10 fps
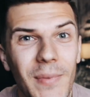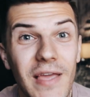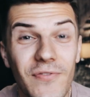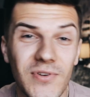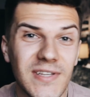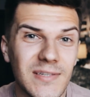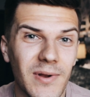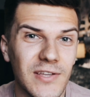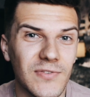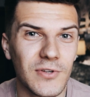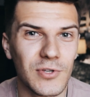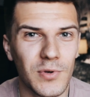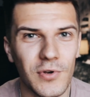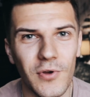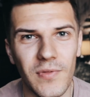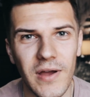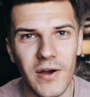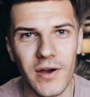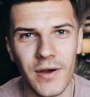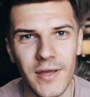If you did see my last video you would have known that
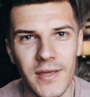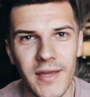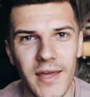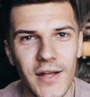I